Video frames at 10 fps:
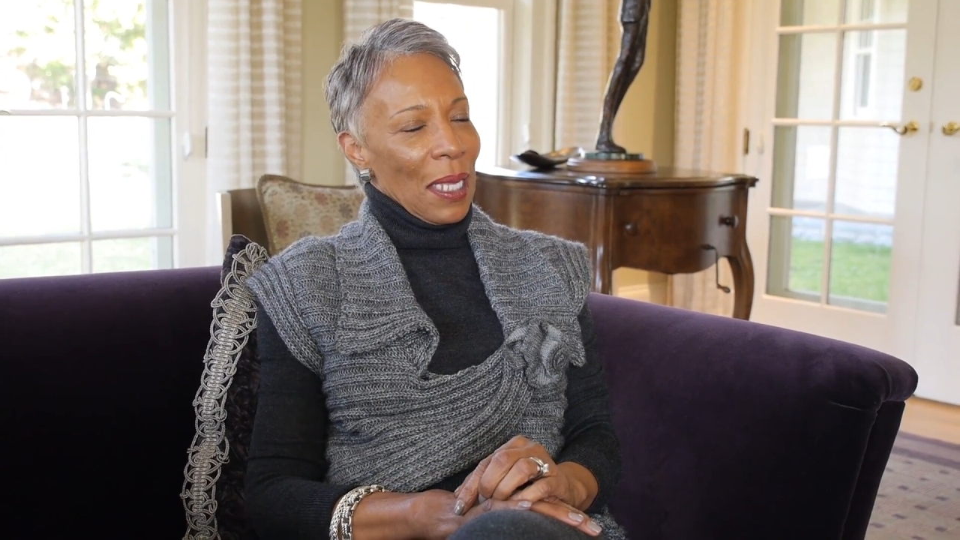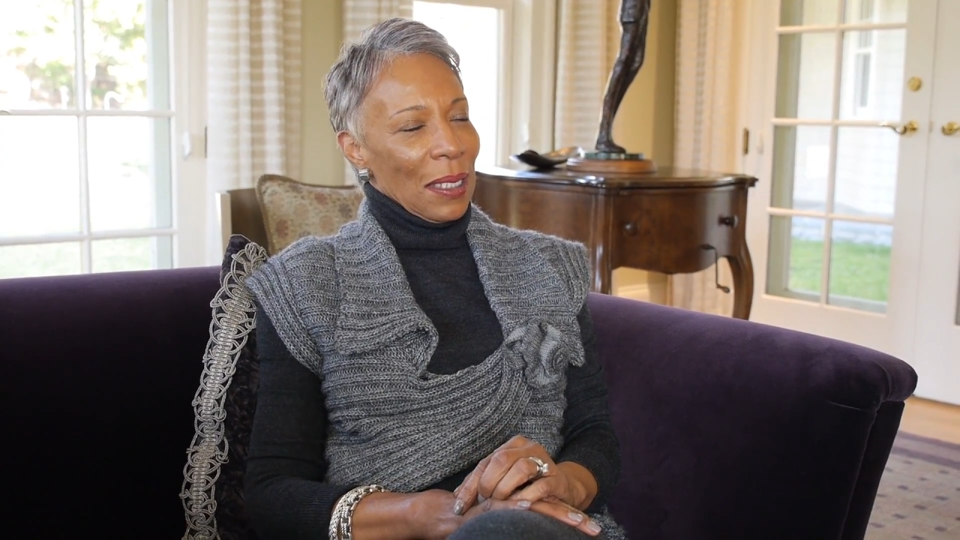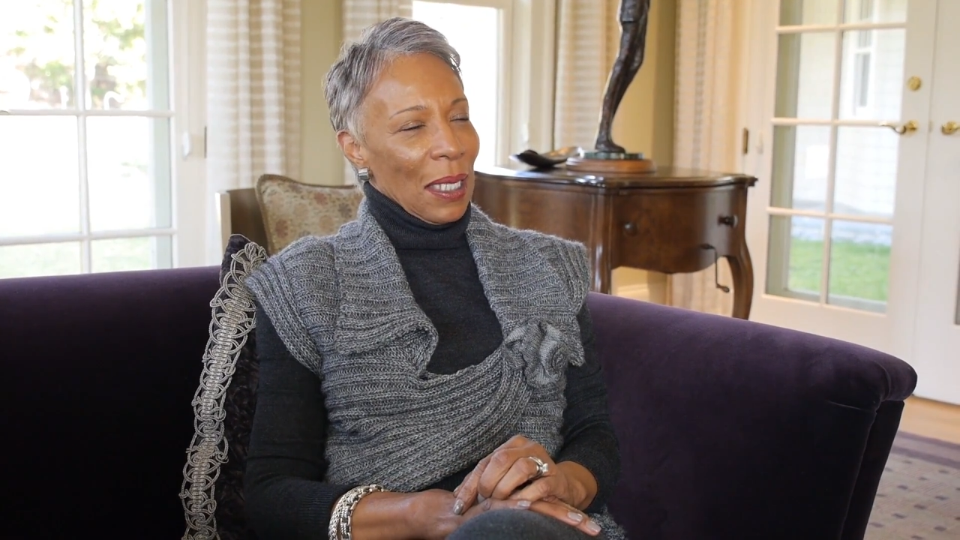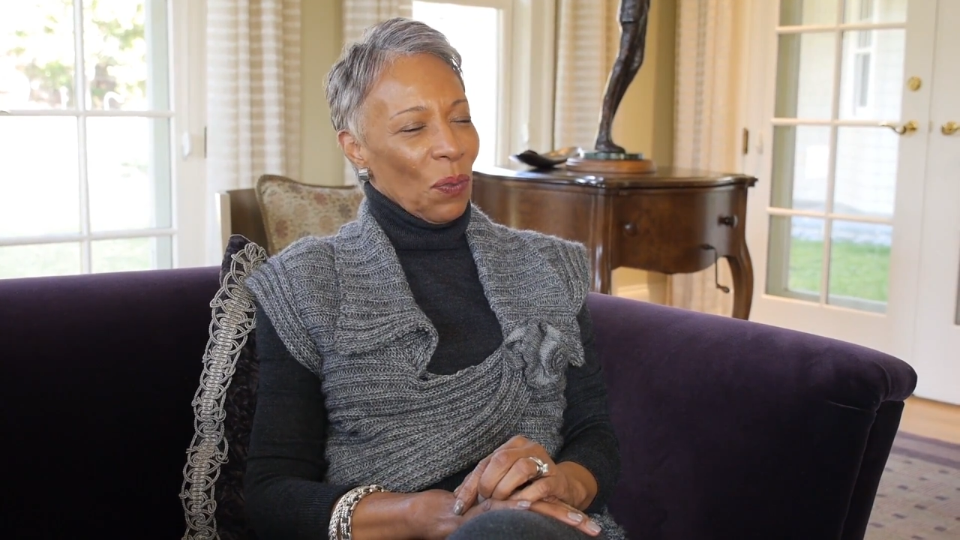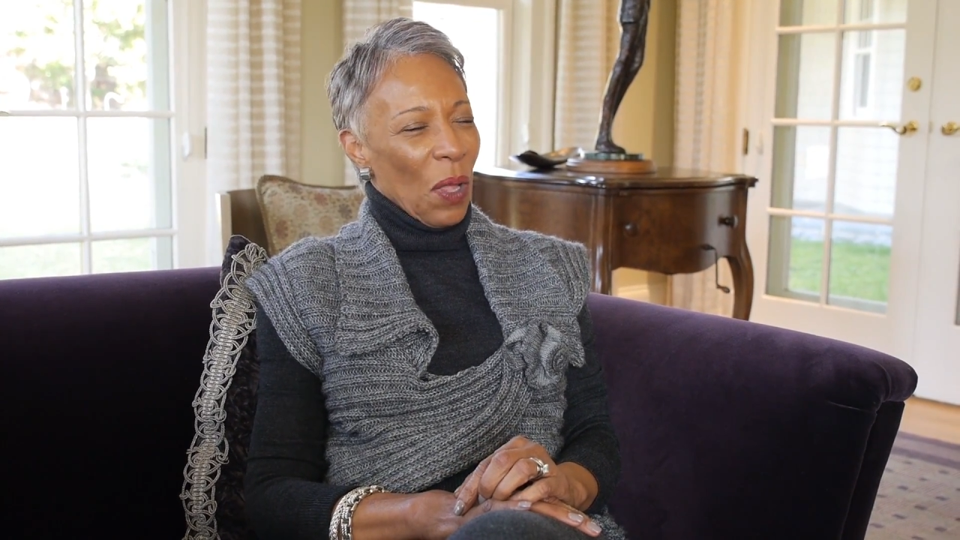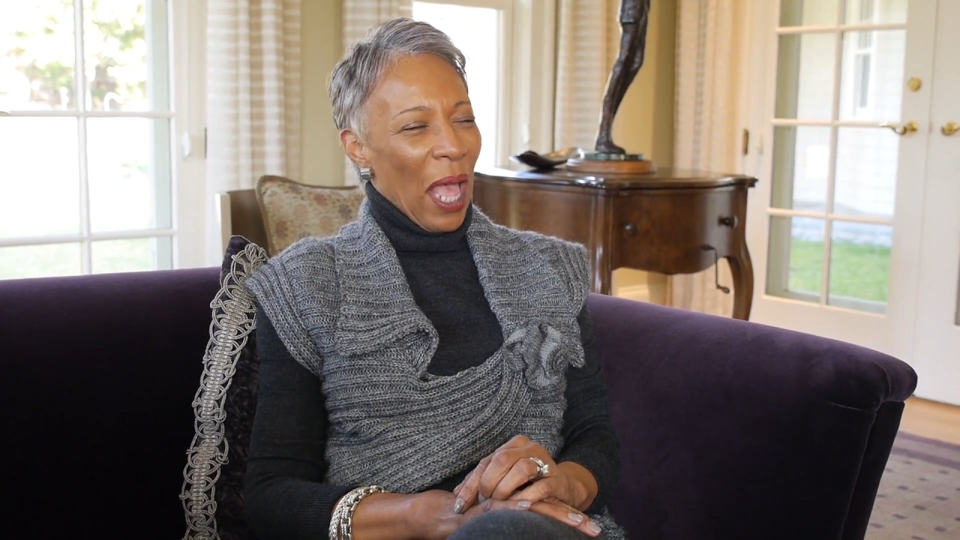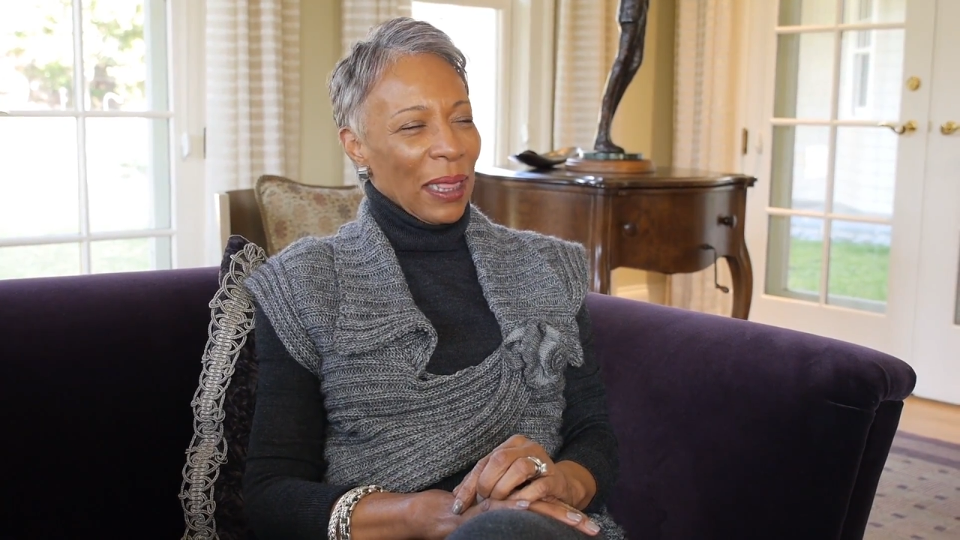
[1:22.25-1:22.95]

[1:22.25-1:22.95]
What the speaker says: I said, well,